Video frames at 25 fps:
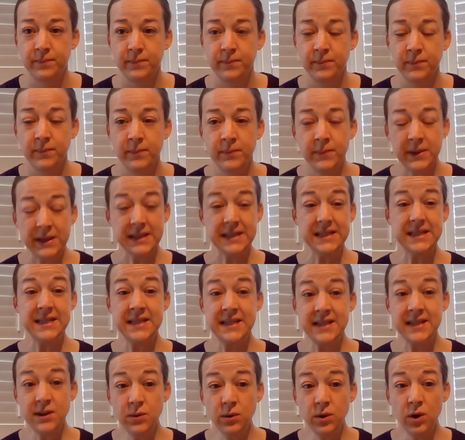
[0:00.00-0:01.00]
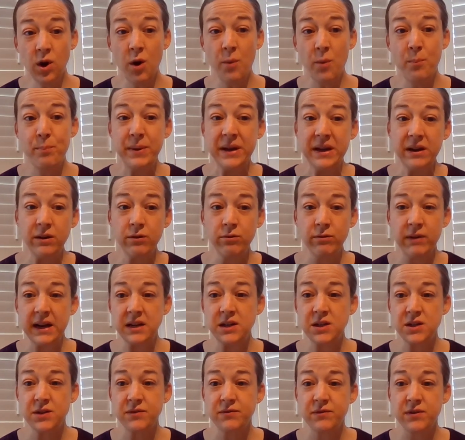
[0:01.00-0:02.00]
But it's still got a big
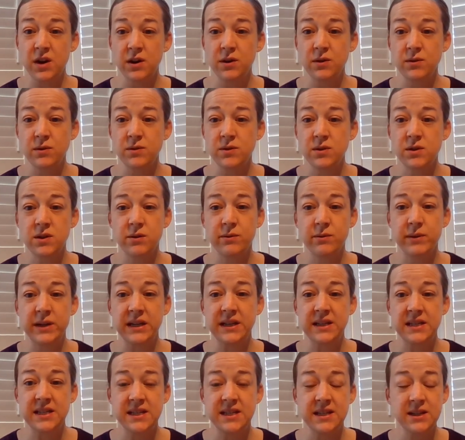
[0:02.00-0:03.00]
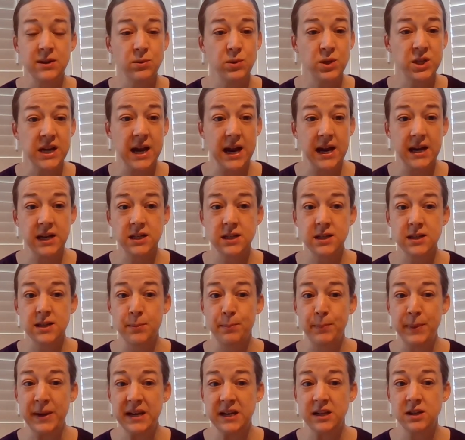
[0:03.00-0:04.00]
range of notes, so it can still change the
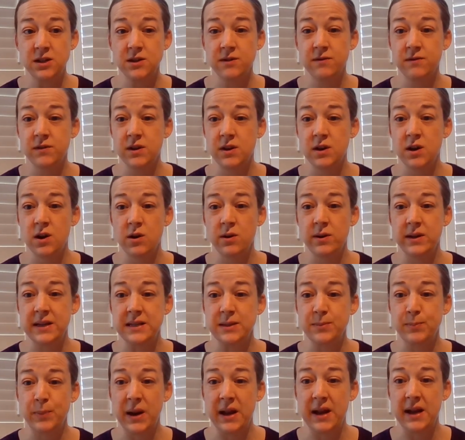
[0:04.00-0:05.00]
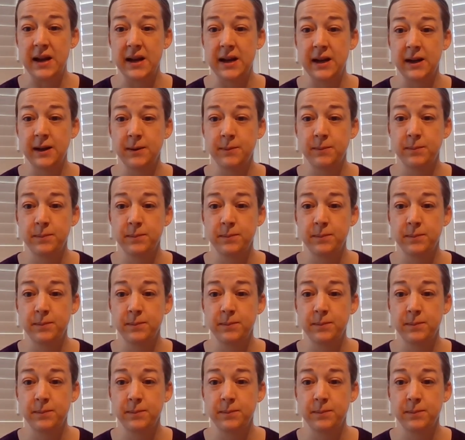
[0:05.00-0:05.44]
pitch of the note it's playing.